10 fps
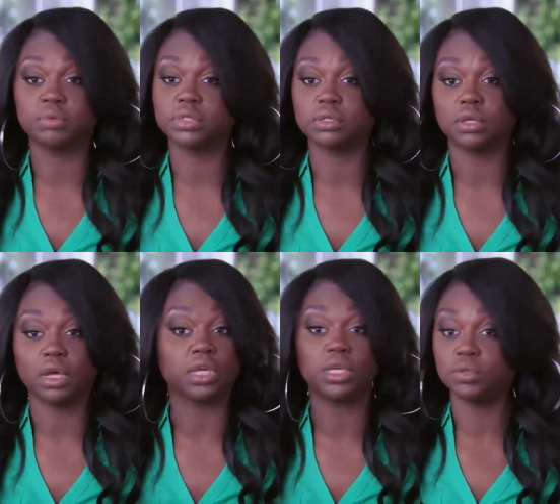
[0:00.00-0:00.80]
book was a,
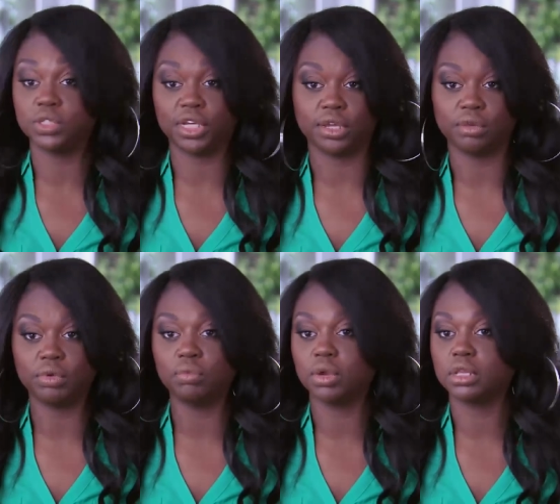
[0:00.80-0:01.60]
a huge hit.
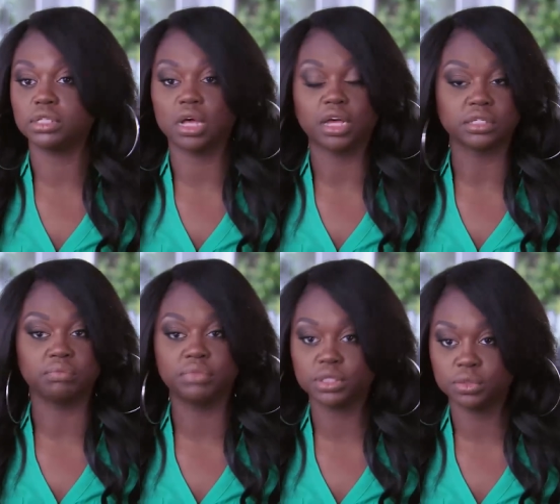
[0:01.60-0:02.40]
We won this
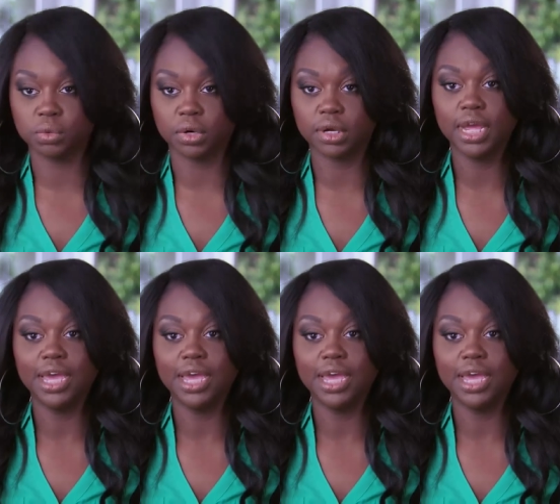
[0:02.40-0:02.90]
awesome book tour,